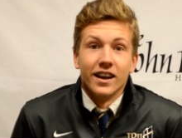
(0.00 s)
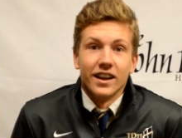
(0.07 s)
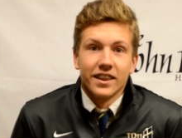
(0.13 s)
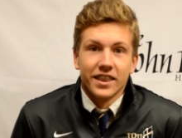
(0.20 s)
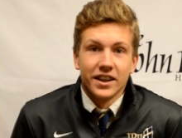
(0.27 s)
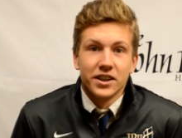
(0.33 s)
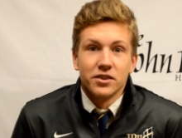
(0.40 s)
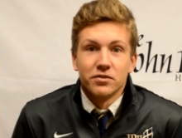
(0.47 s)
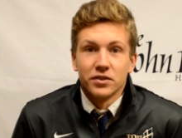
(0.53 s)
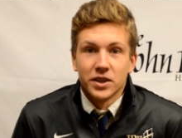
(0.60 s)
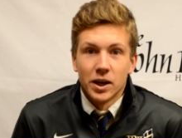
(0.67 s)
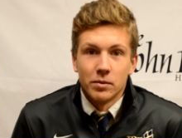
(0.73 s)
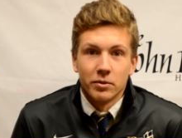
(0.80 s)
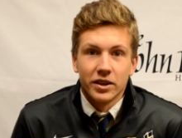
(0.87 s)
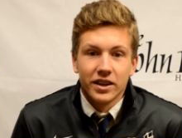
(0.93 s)
Thank you for
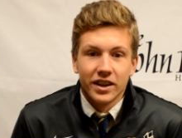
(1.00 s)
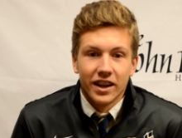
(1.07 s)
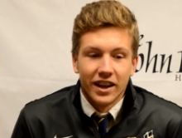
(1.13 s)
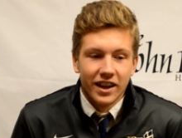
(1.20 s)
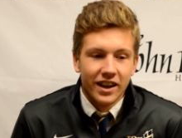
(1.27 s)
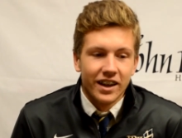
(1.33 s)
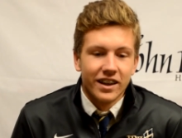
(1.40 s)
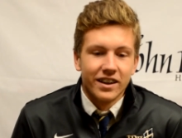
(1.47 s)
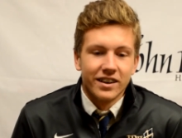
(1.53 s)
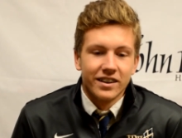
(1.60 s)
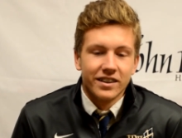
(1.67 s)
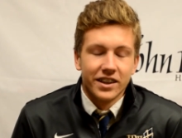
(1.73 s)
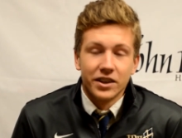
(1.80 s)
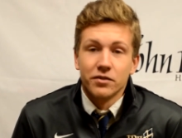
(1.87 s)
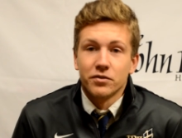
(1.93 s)
coming, and
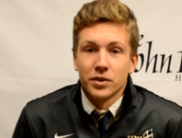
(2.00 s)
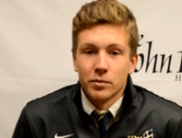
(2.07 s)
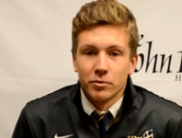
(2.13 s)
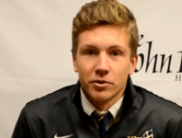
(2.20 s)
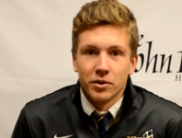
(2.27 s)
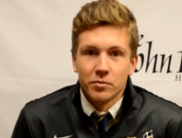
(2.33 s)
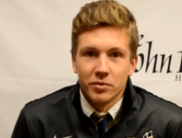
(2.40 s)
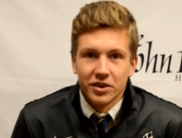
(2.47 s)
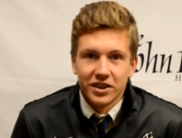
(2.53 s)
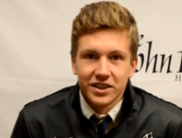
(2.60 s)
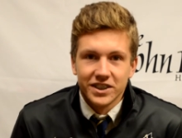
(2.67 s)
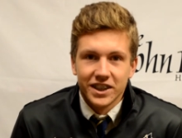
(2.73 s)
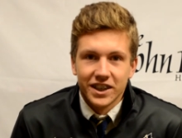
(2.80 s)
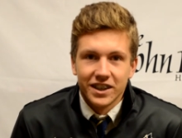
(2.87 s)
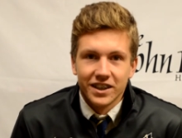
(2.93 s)
thank you for coming,
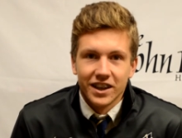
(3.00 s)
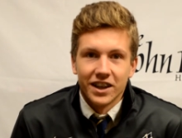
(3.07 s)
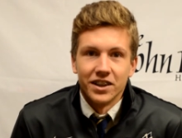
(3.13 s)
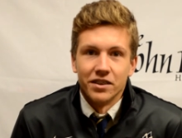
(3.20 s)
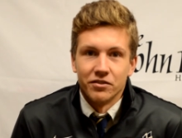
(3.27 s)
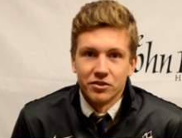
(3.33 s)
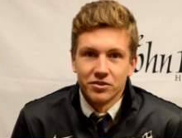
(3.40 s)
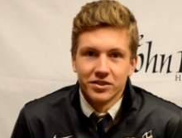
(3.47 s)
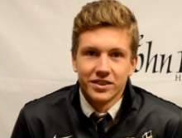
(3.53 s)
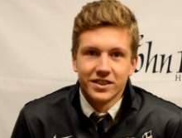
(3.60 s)
grandparents, and I love you.